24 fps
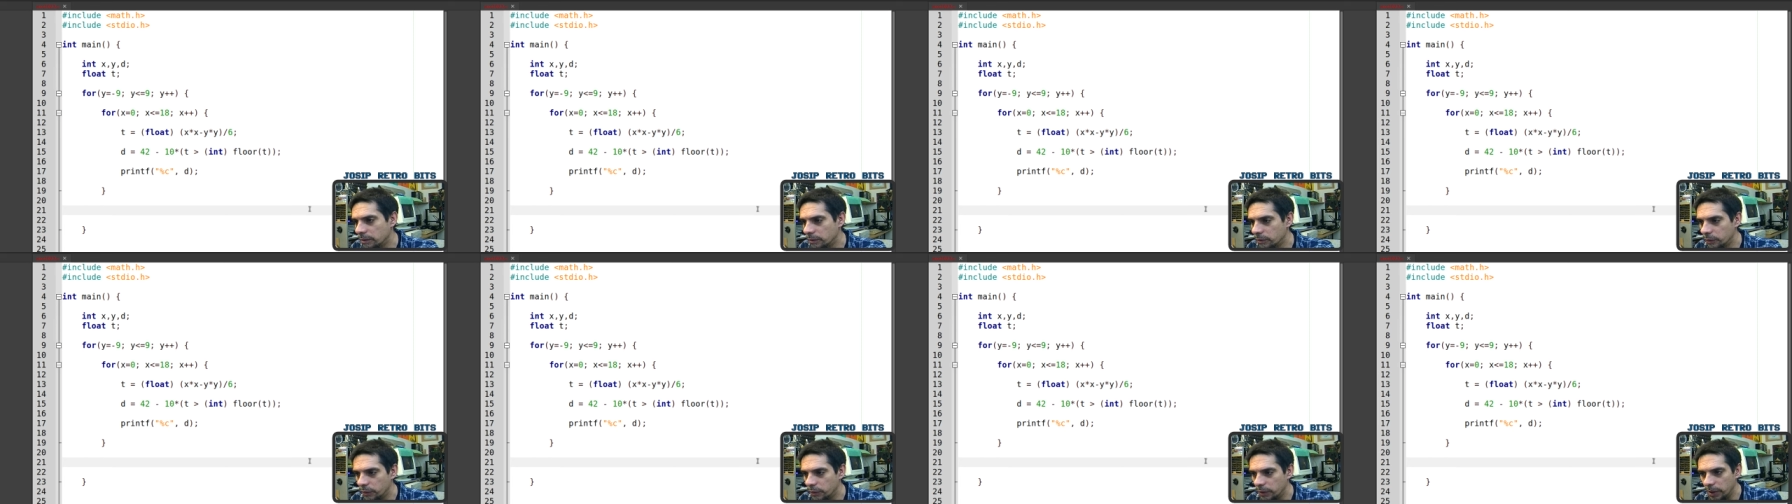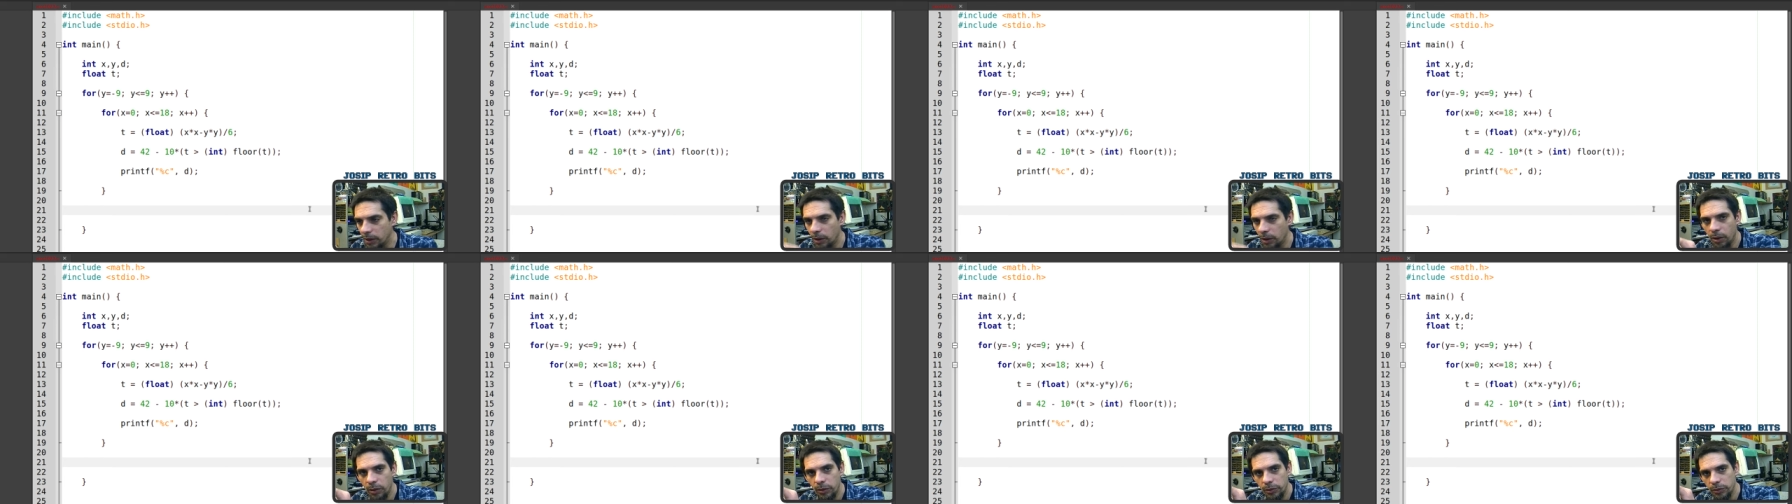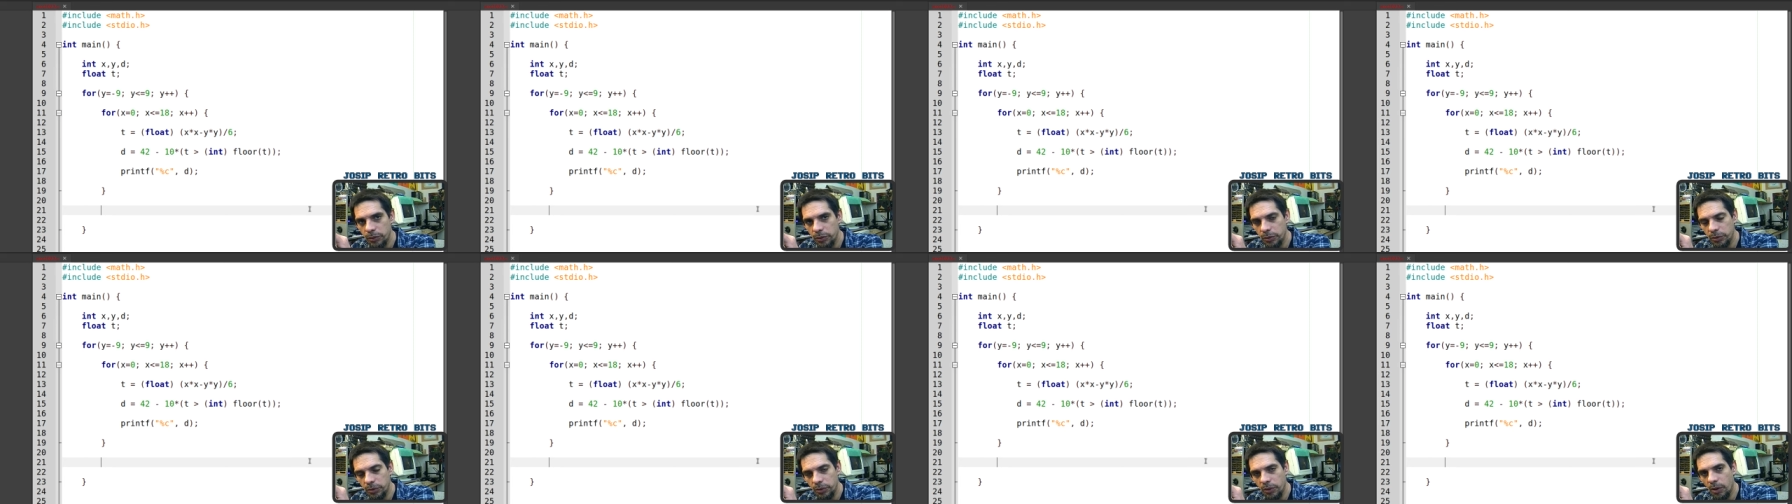we go
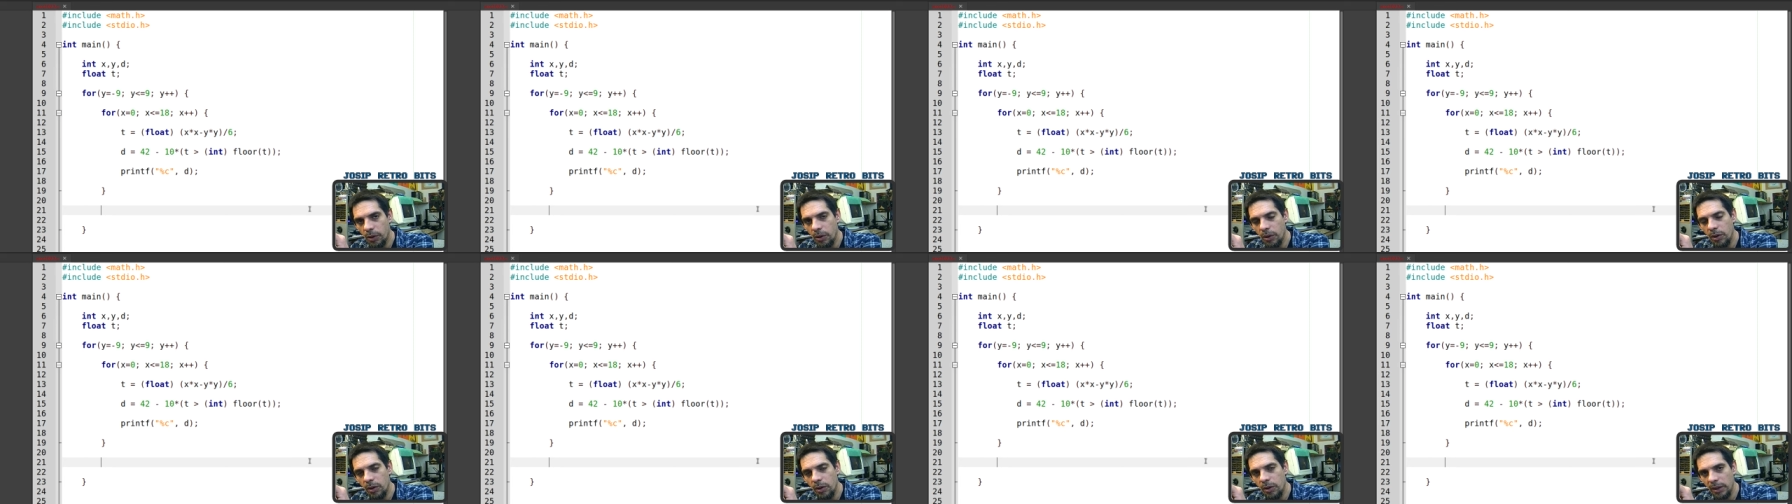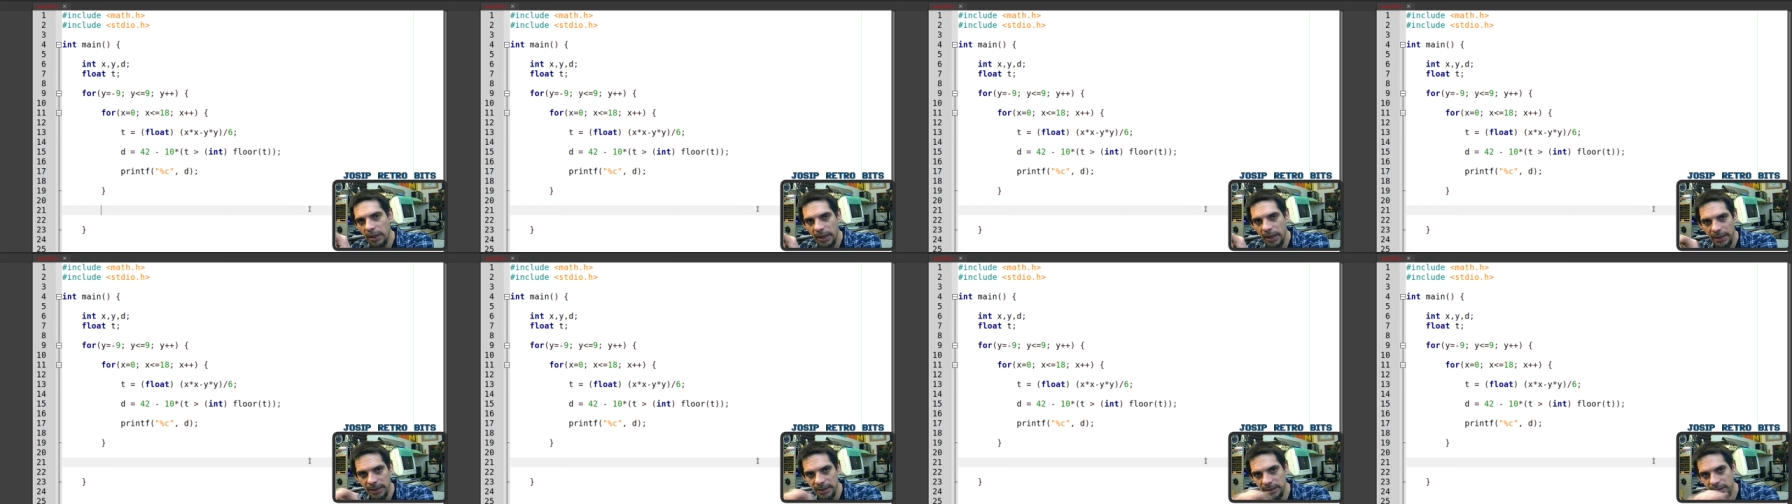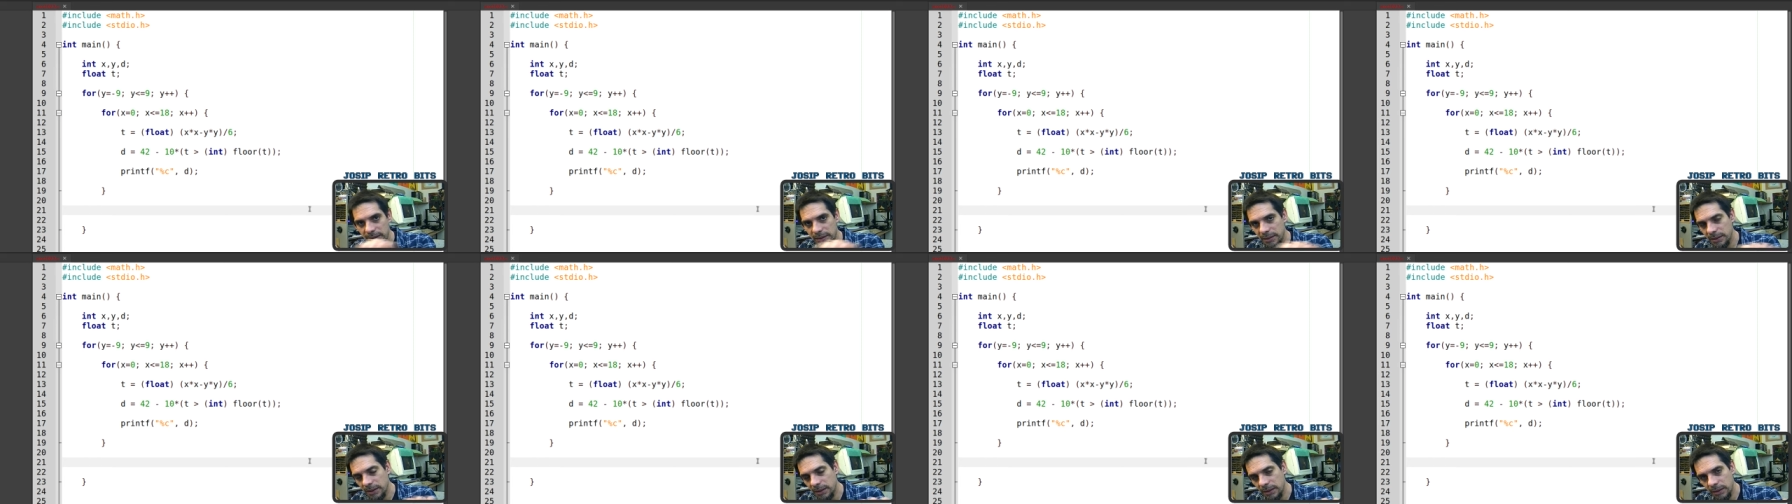through all
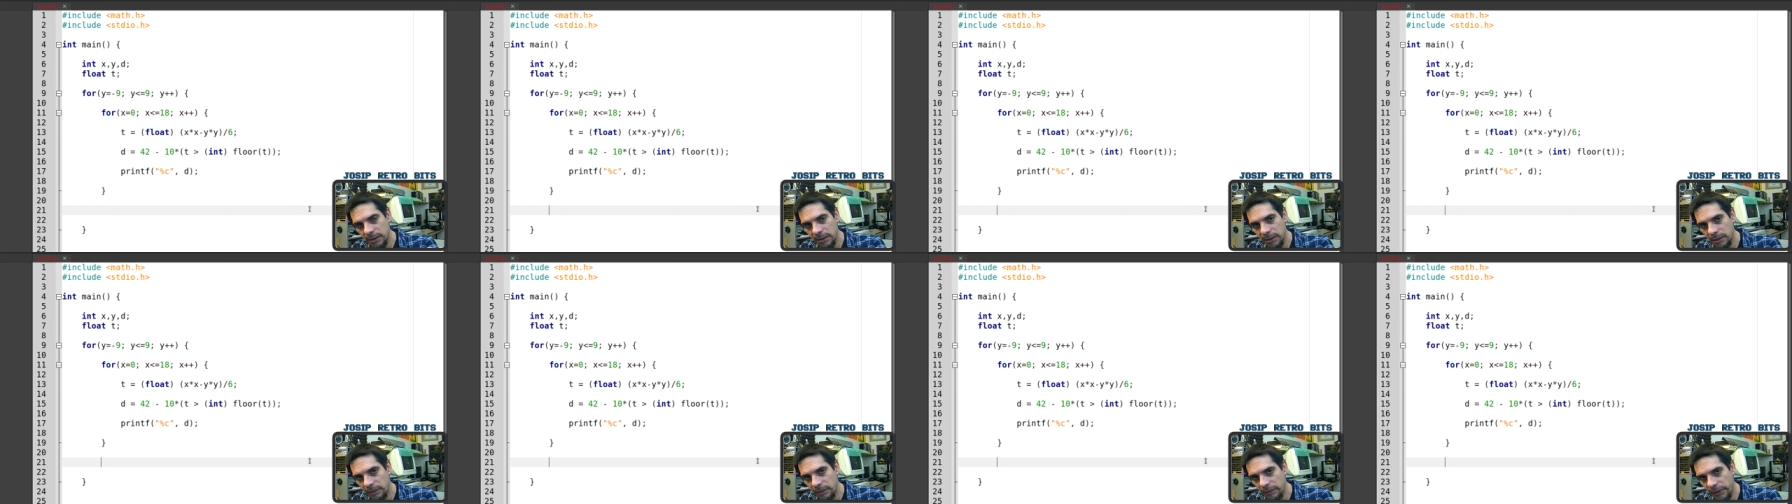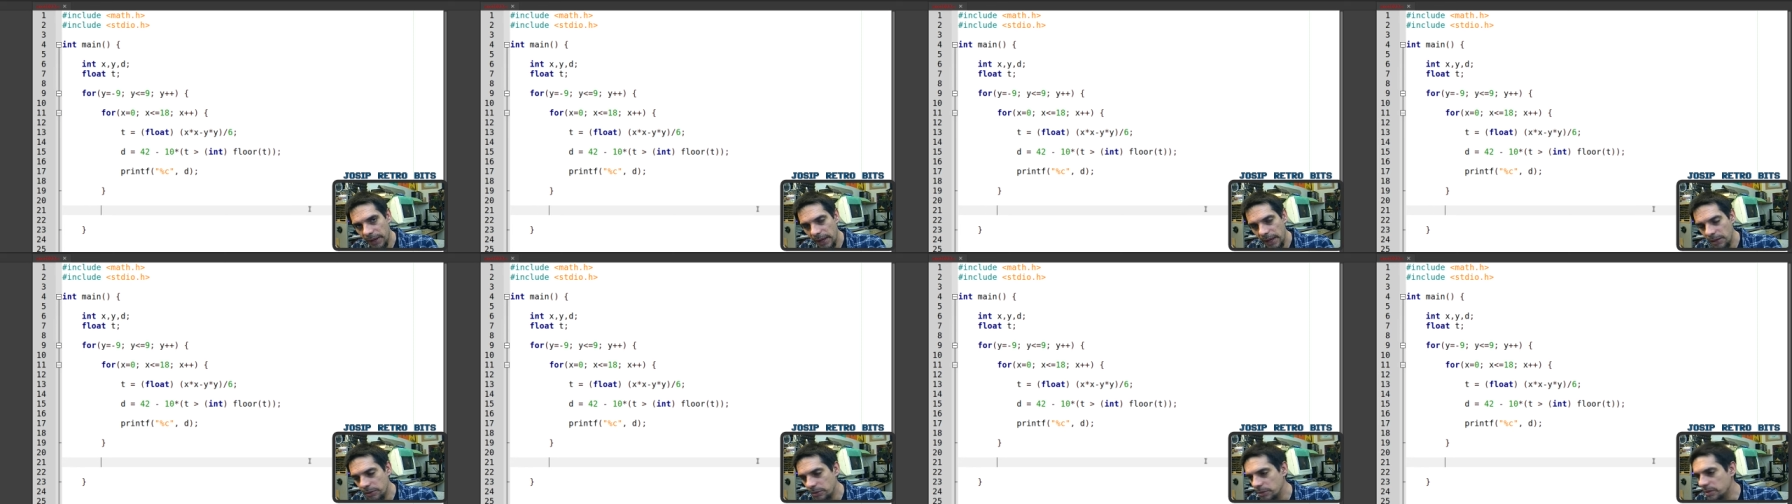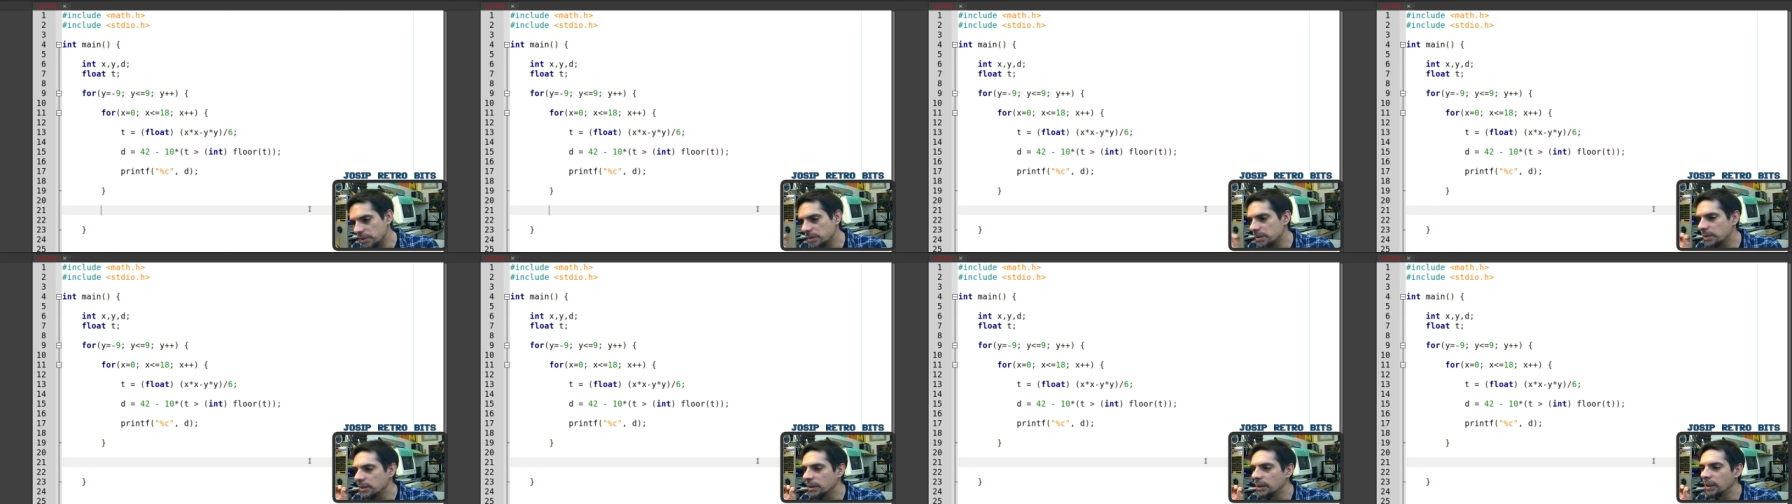x
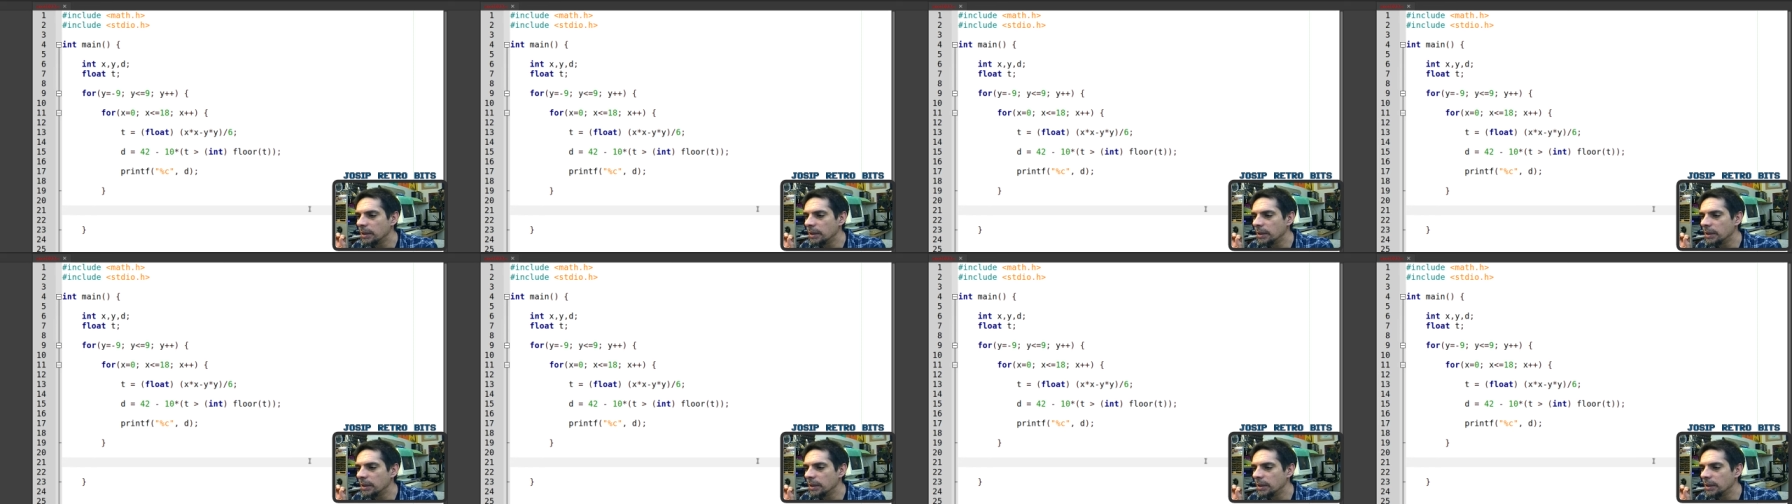values